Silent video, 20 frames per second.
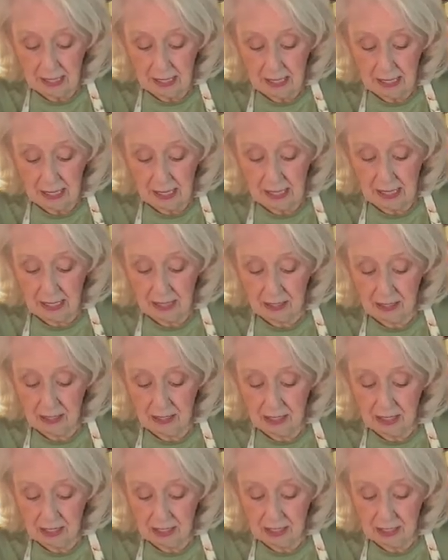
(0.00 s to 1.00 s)
And I
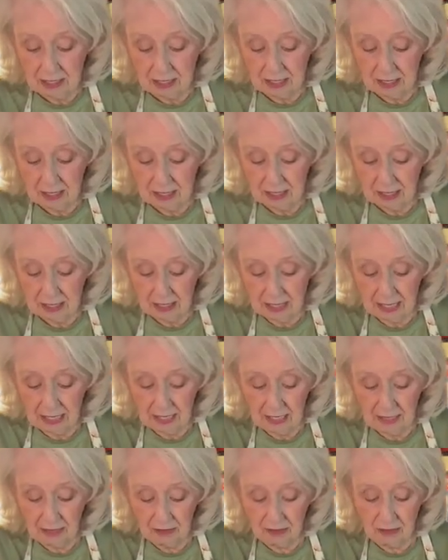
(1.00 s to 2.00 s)
cut it
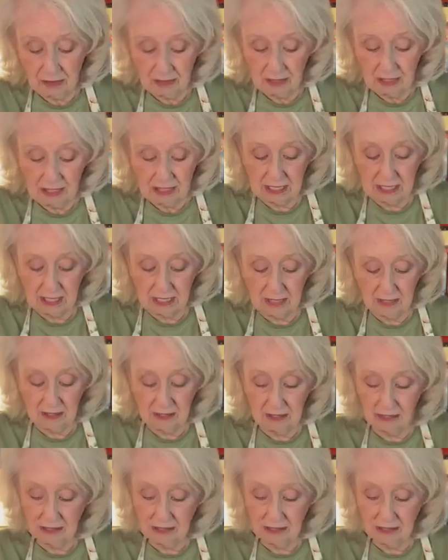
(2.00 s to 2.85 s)
down through the center.